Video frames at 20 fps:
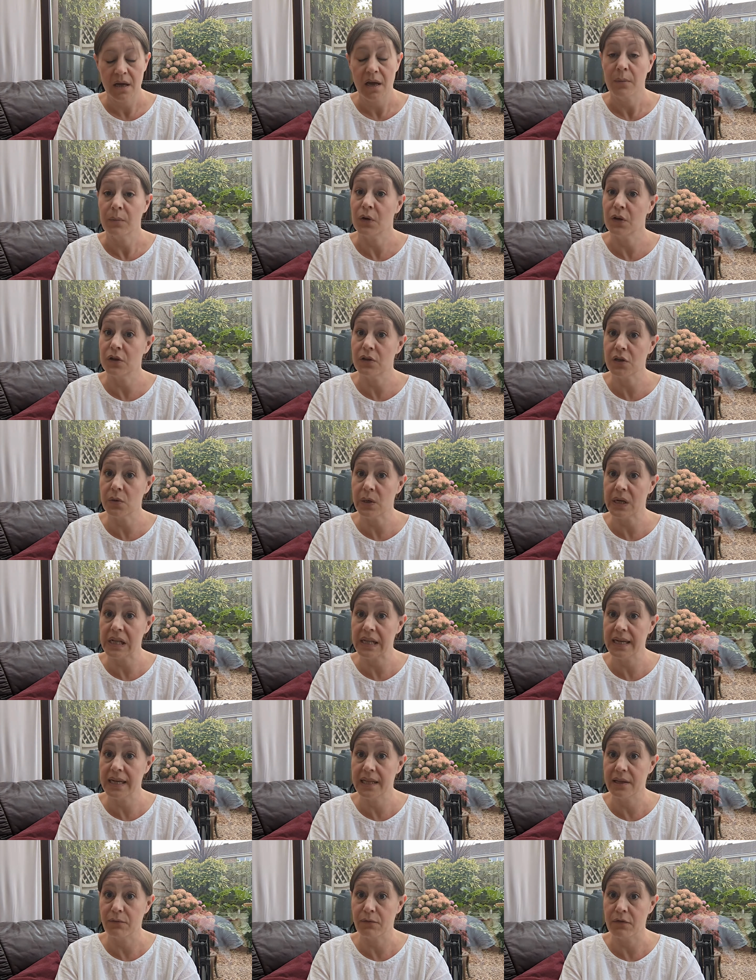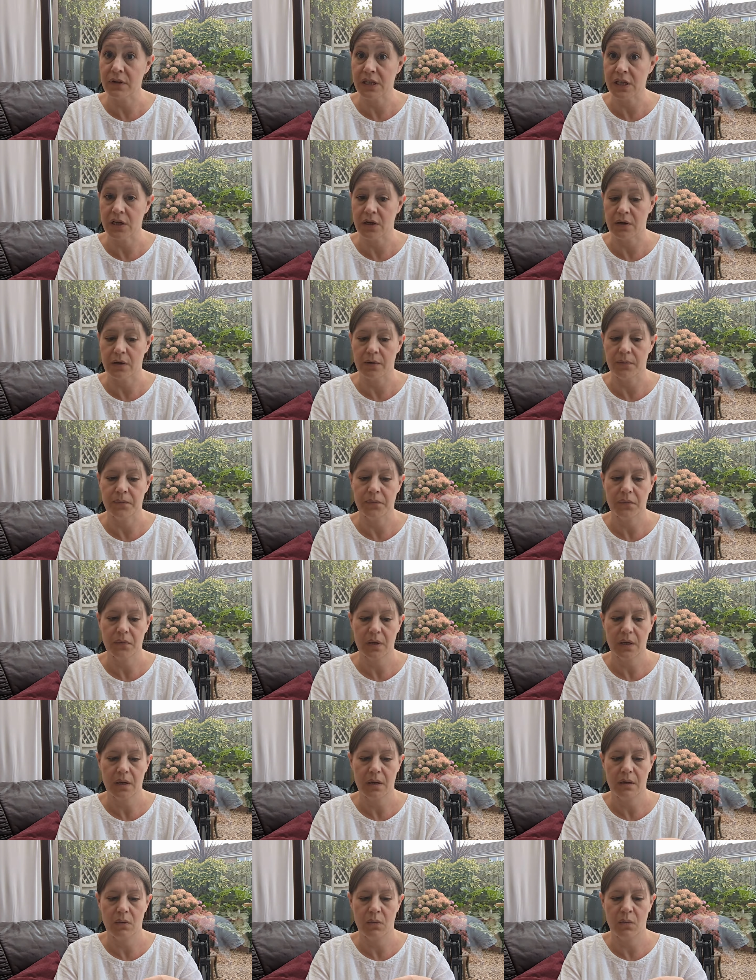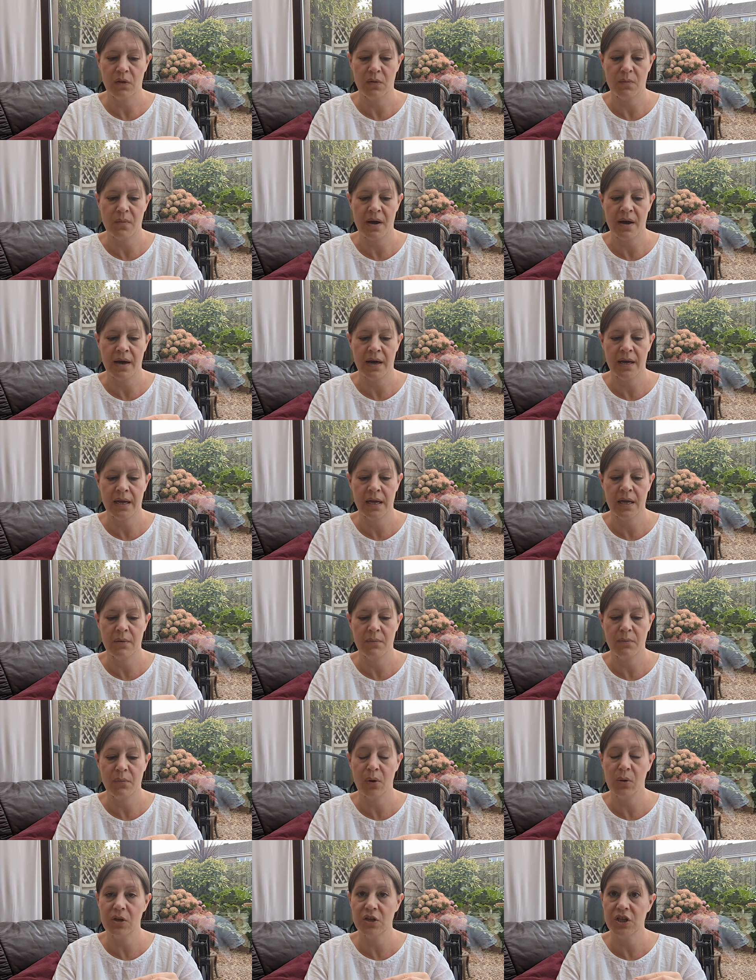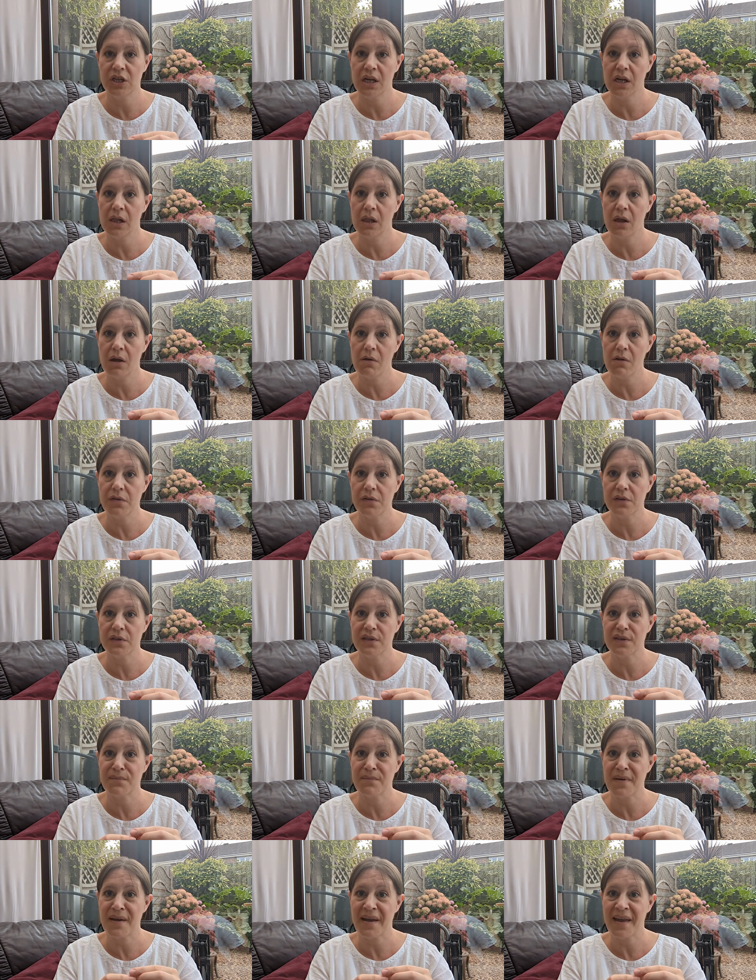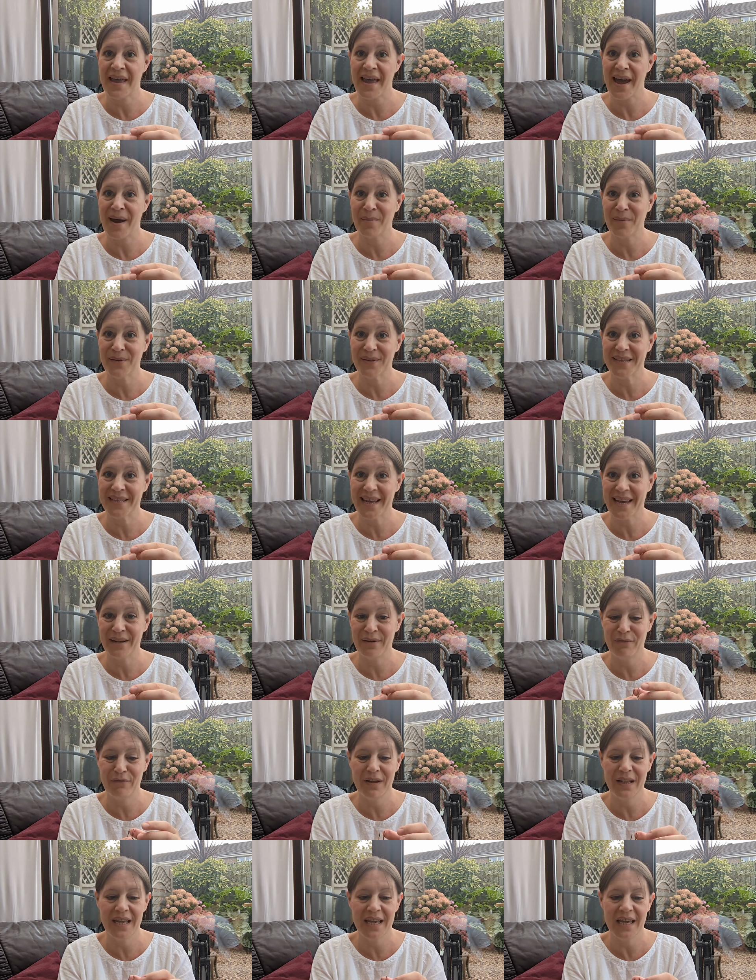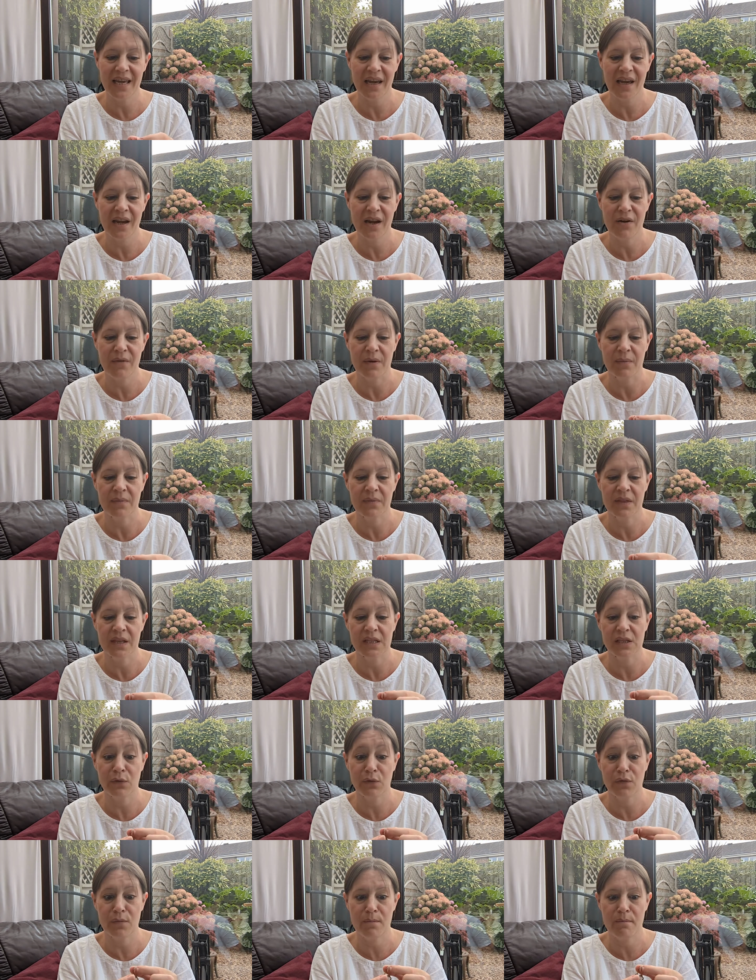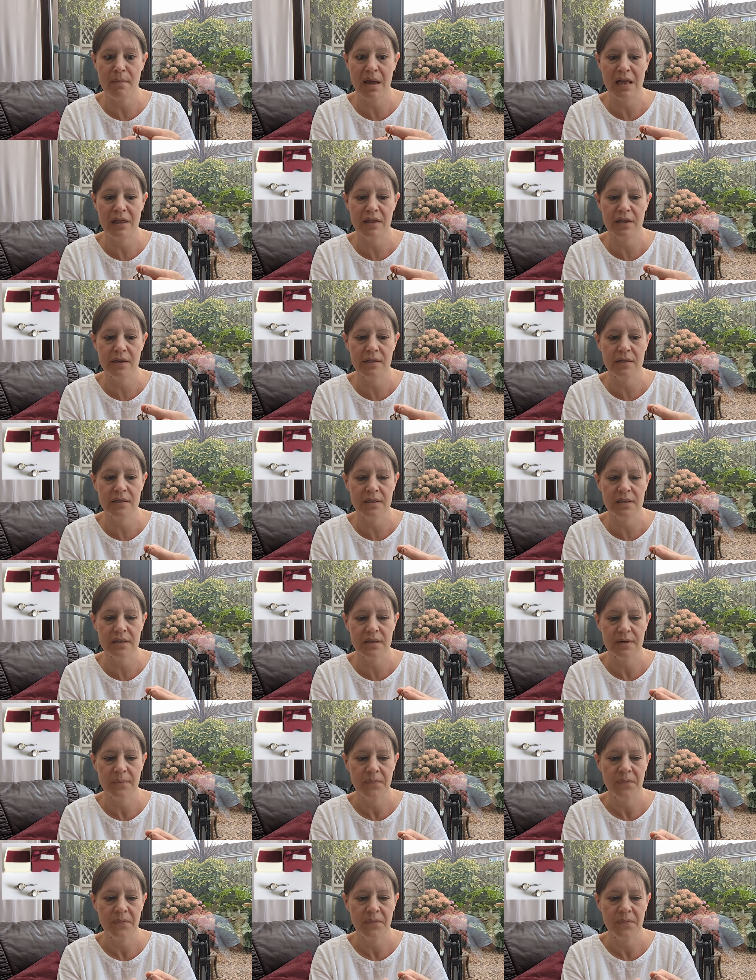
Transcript: I'm going to do a cleaning video with my polishing cloths and my apple cider vinegar and the different methods.